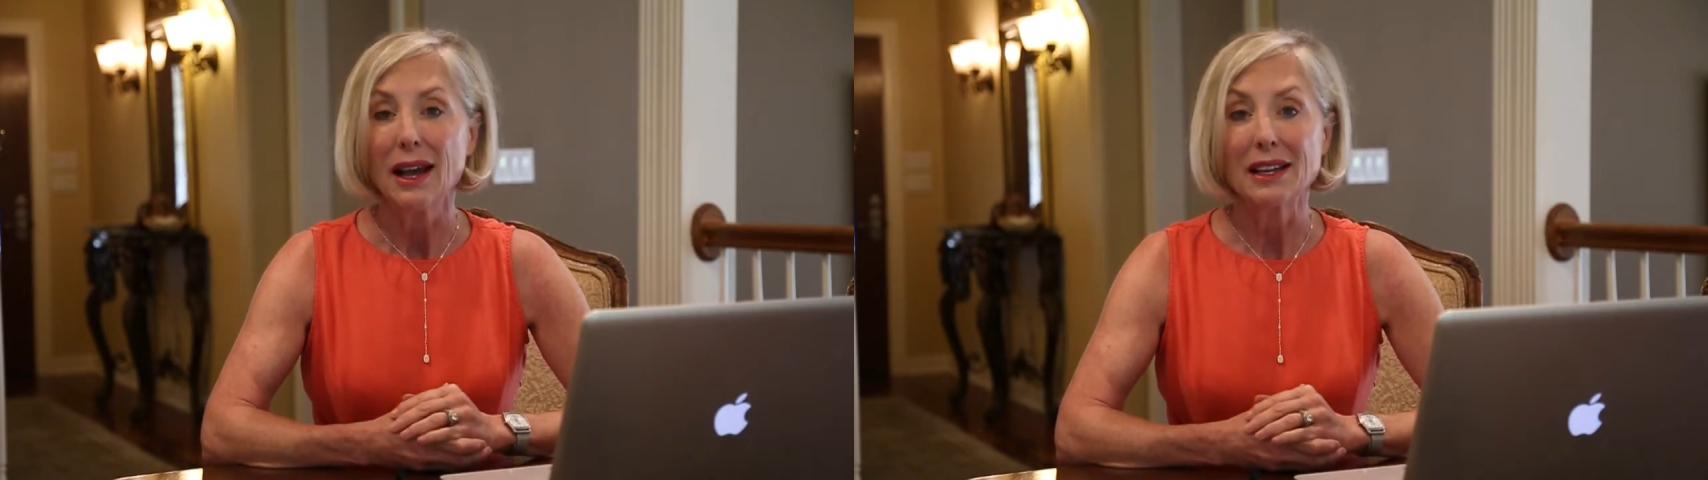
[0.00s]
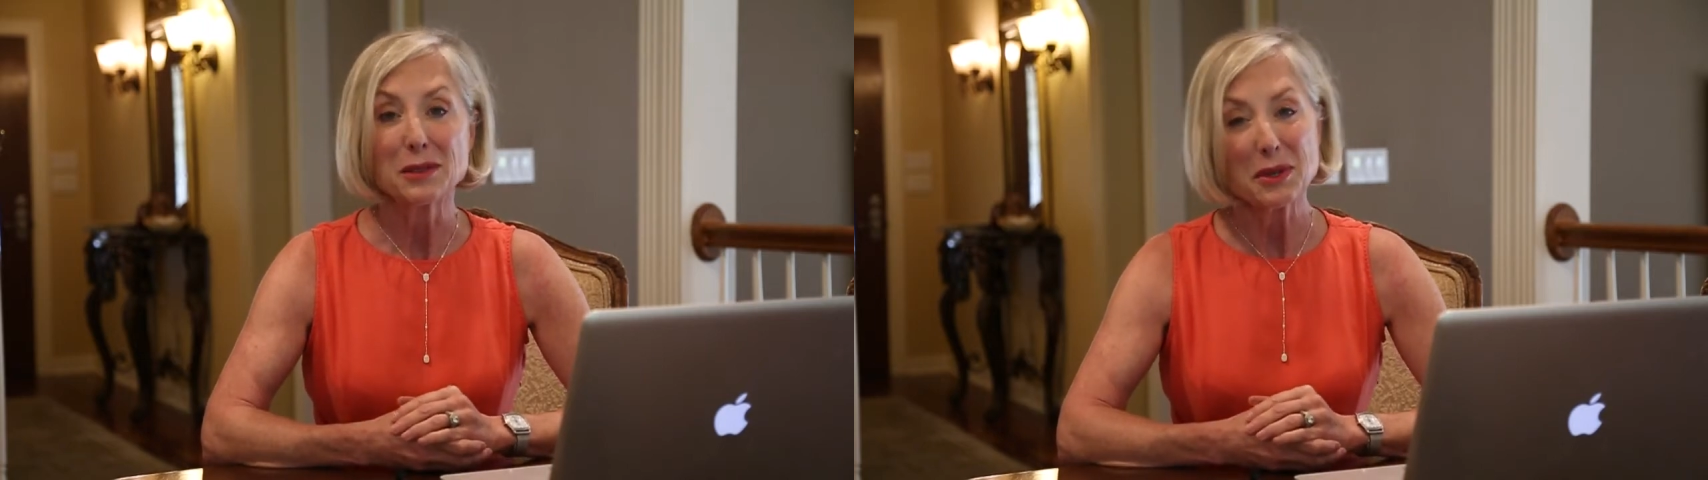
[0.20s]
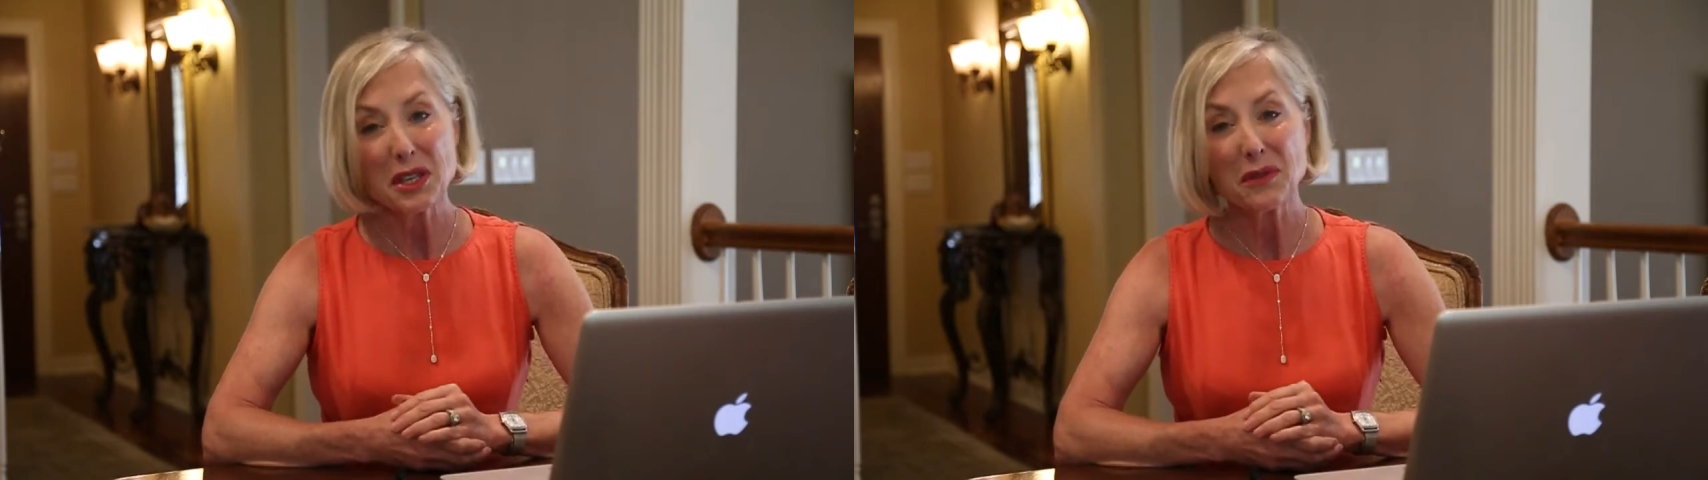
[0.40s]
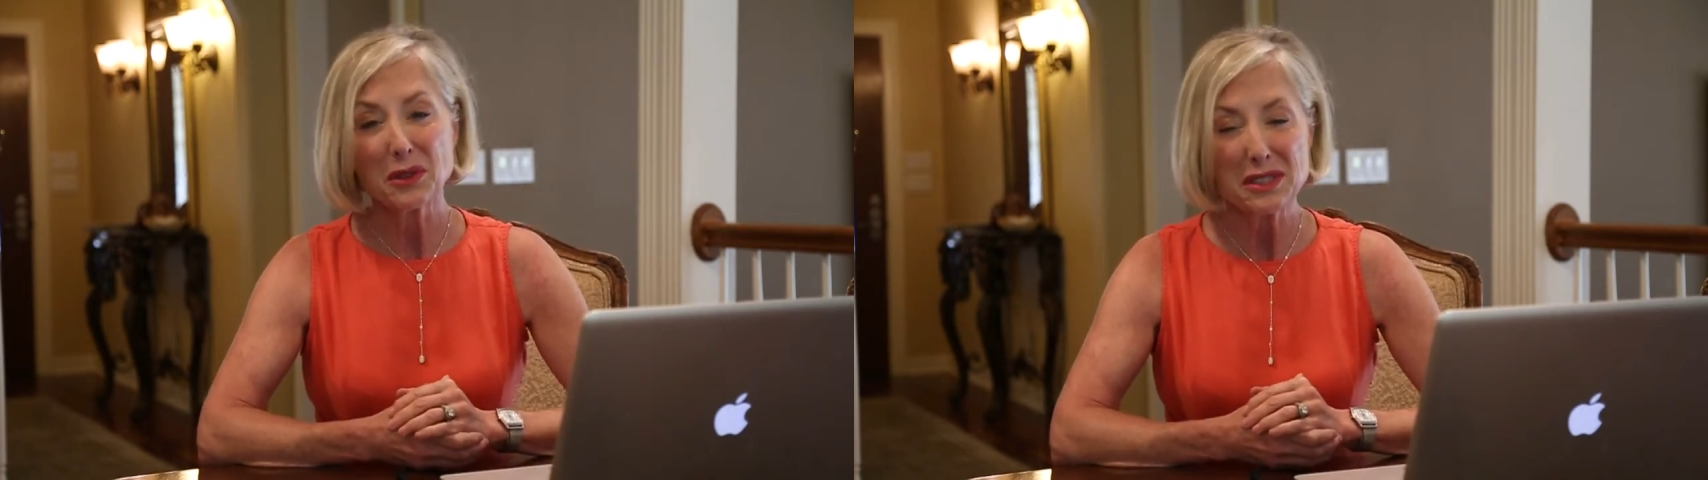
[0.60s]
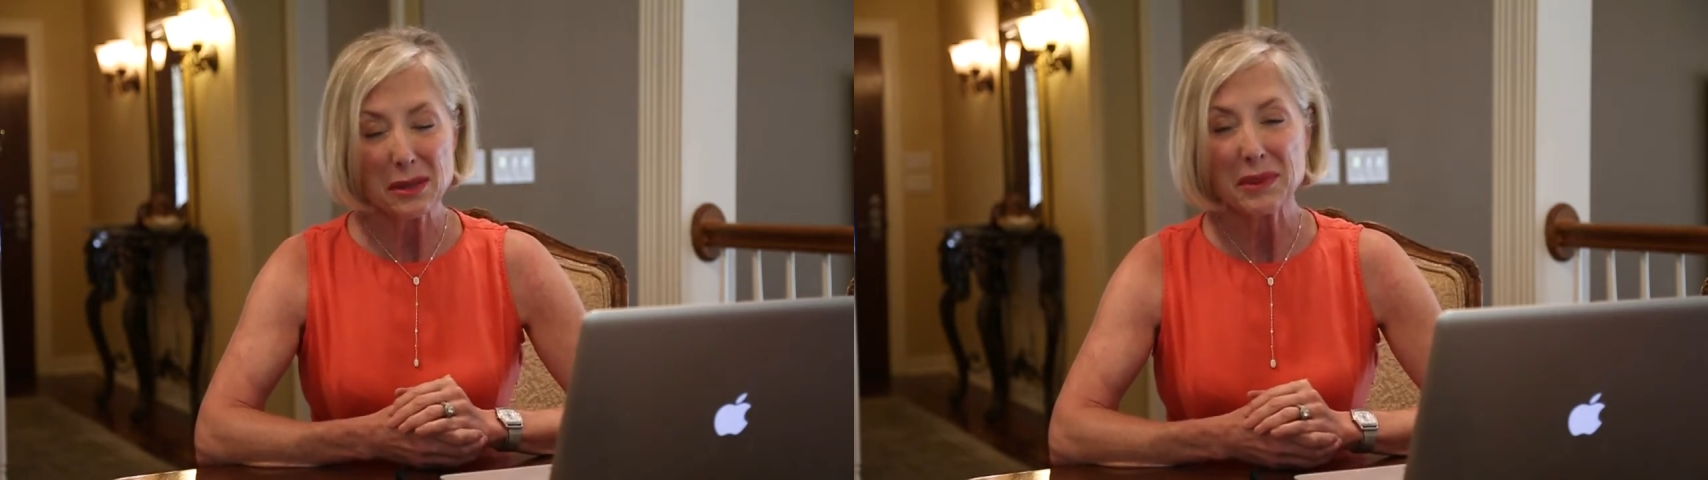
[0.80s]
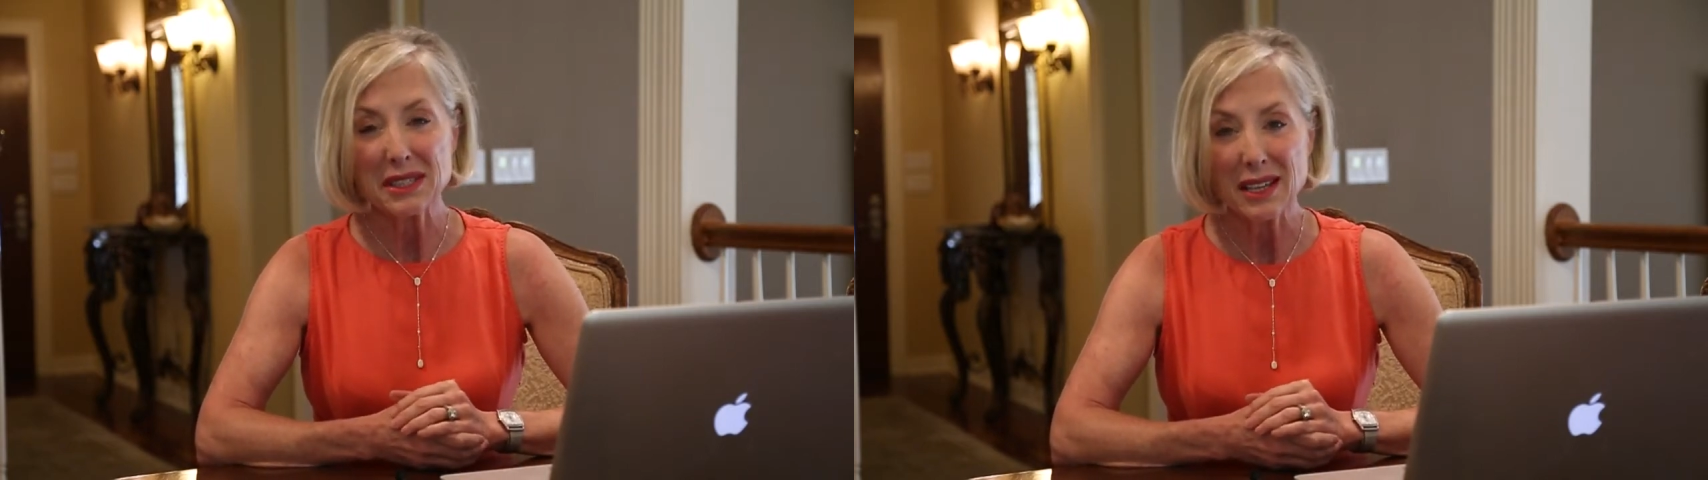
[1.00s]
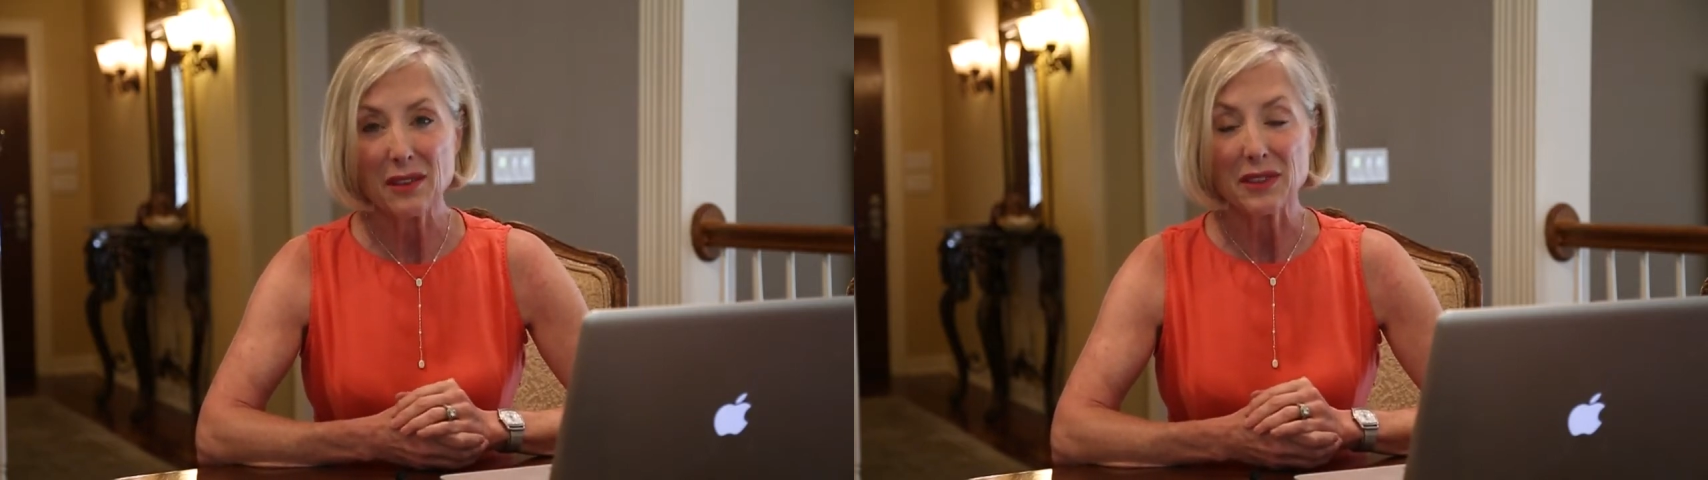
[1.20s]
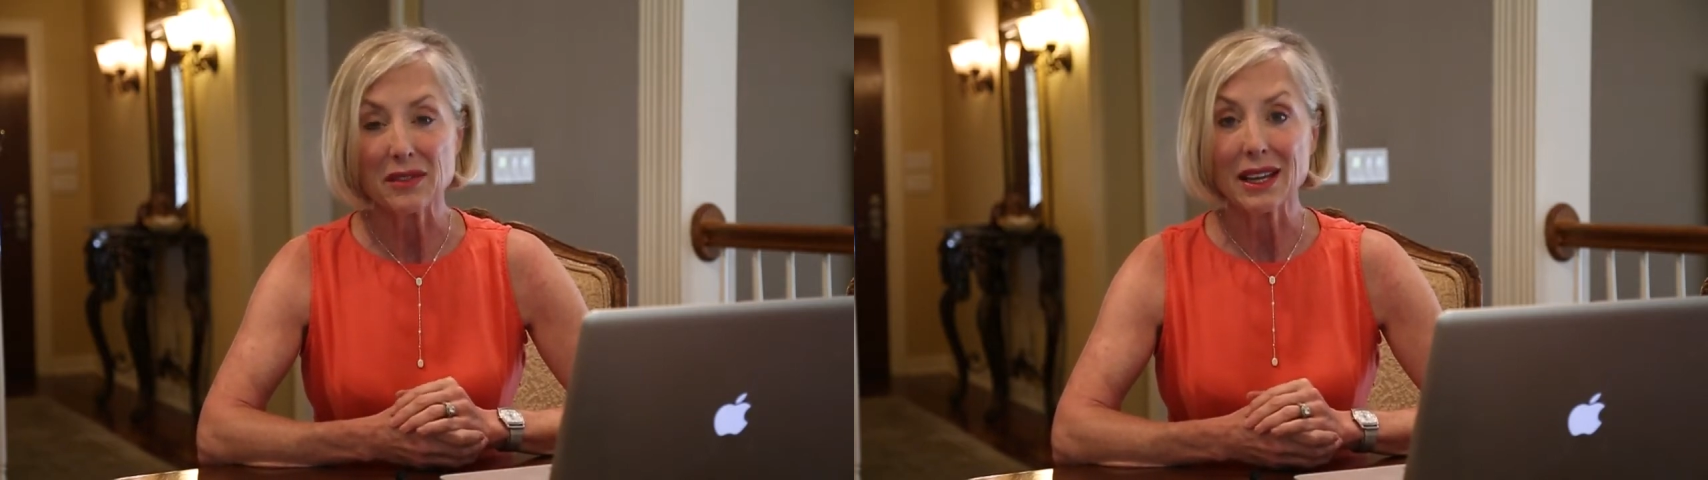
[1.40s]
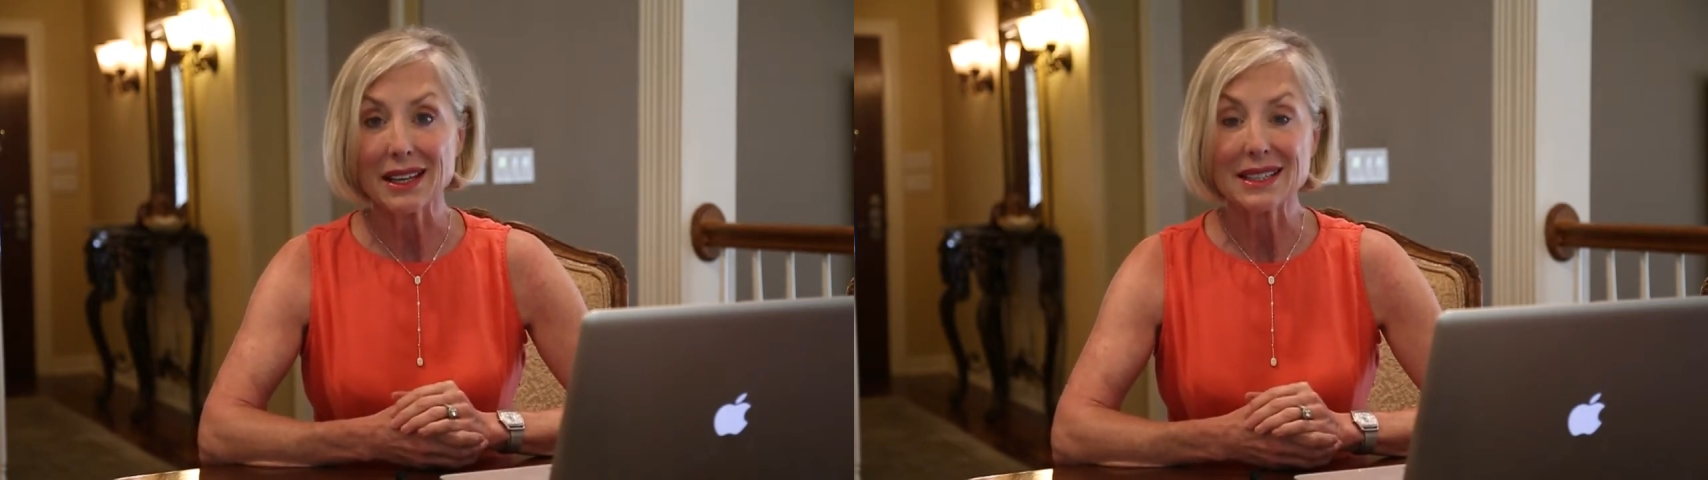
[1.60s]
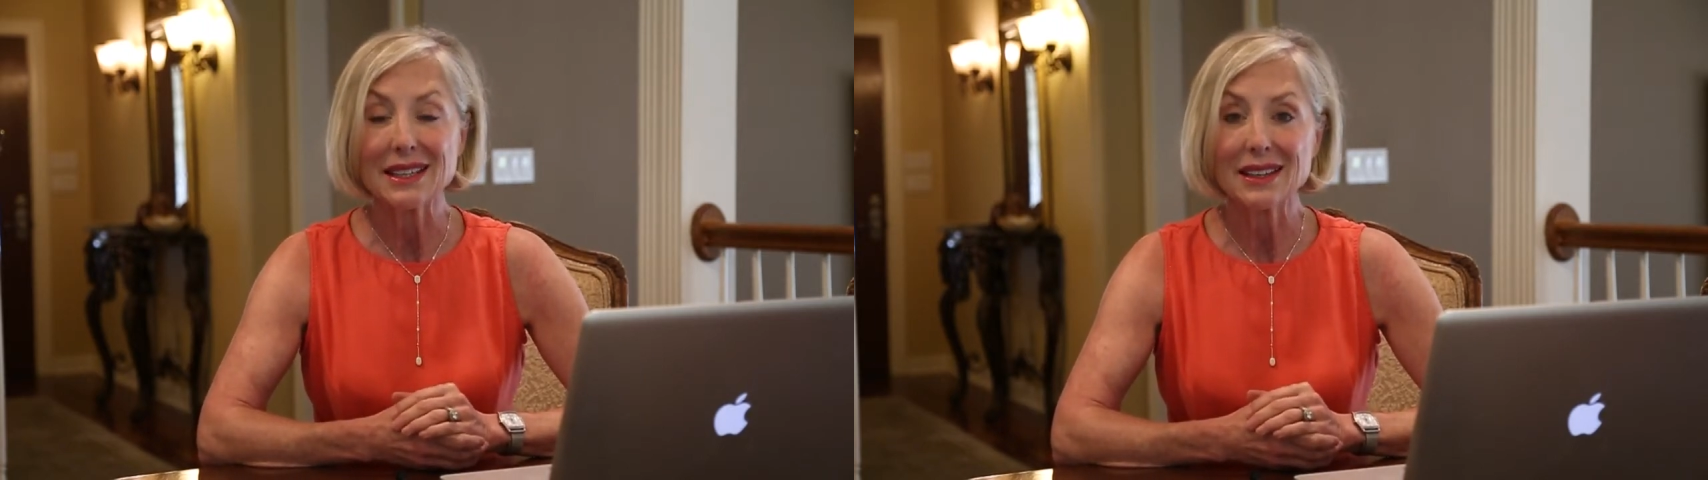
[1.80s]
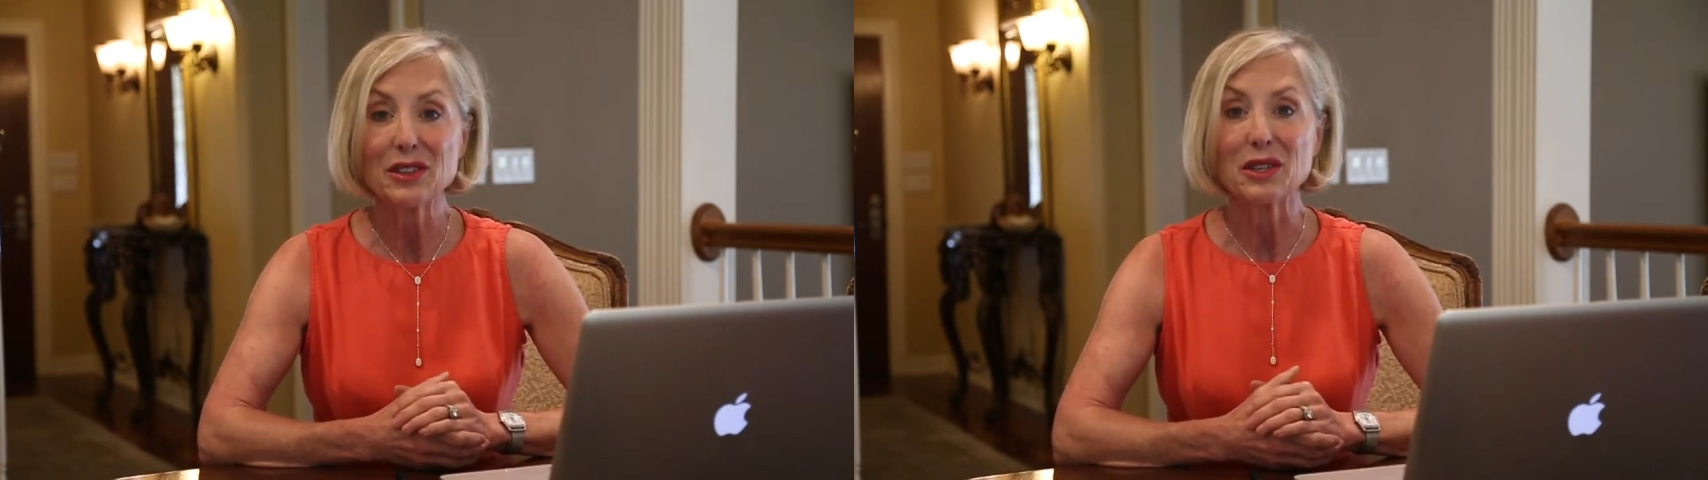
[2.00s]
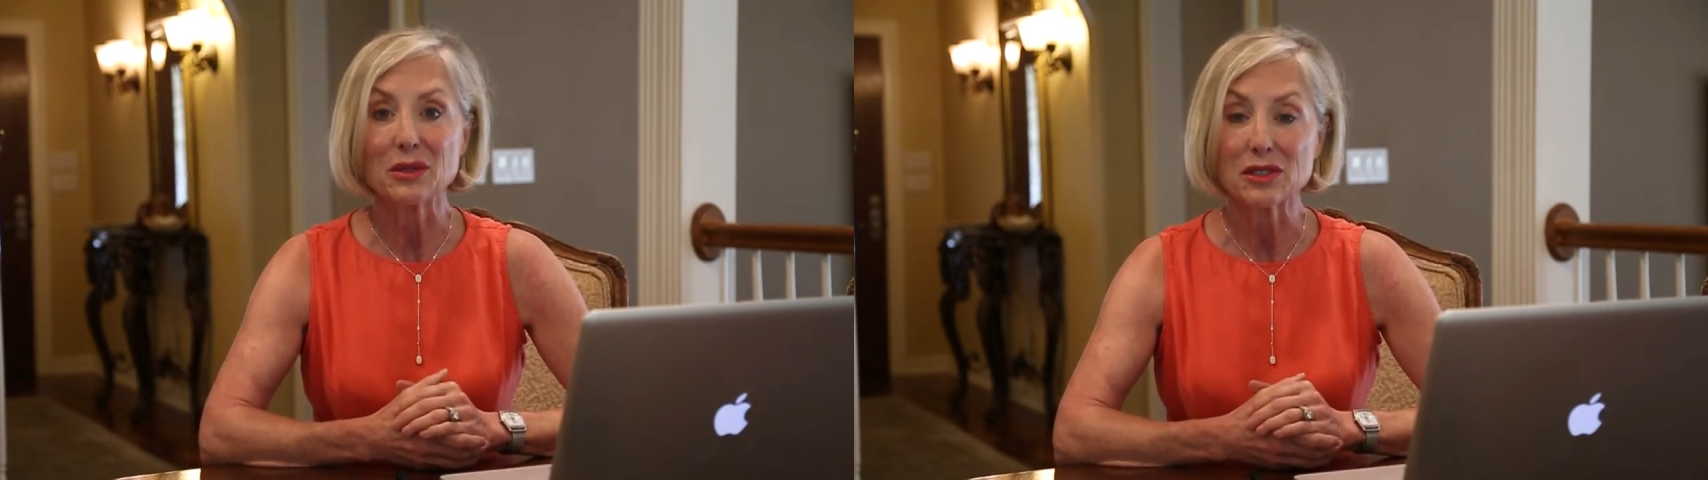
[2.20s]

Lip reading: especially if there's something tough they've got to tell you.